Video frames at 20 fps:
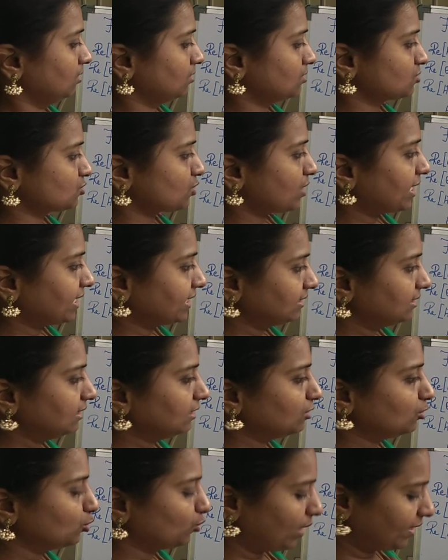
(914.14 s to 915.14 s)
So I think
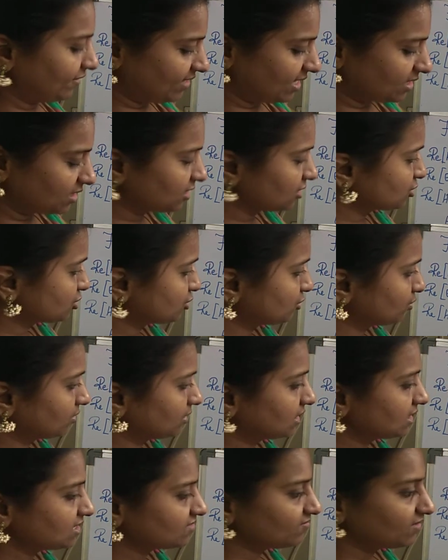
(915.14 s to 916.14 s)
you have understood
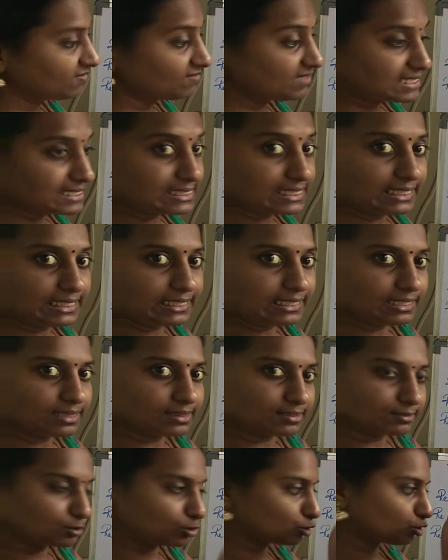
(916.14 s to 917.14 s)
this. We will see
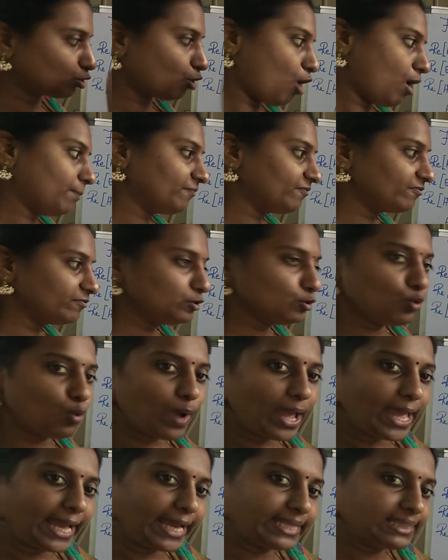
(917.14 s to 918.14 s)
the top view
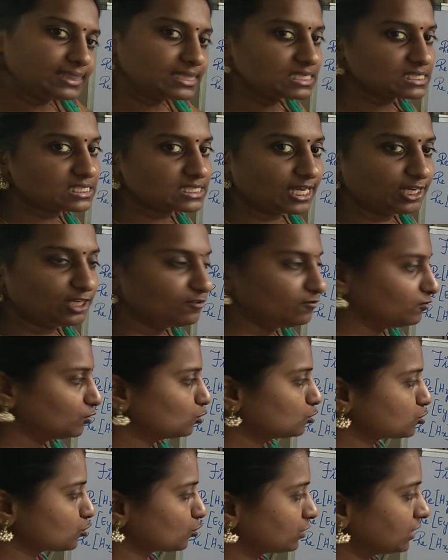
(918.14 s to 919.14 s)
and the side view
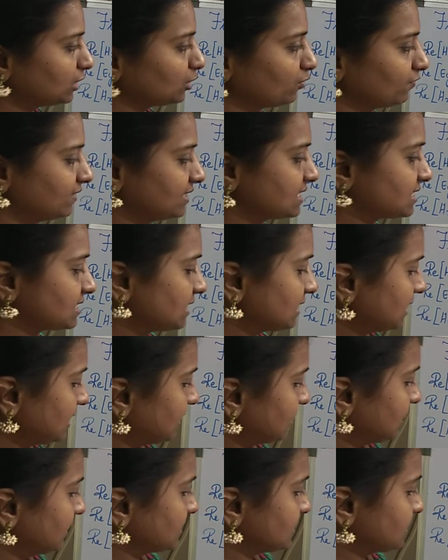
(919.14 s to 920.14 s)
so that you will still
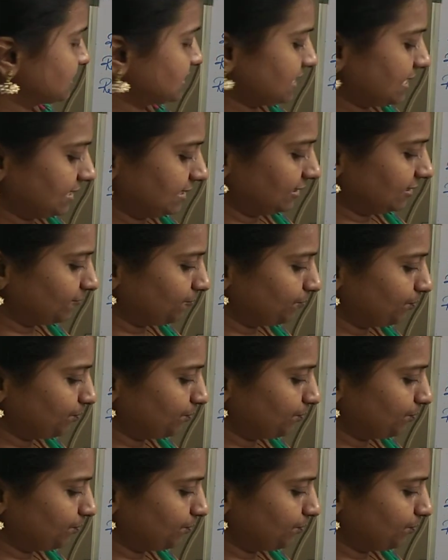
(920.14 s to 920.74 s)
understand it.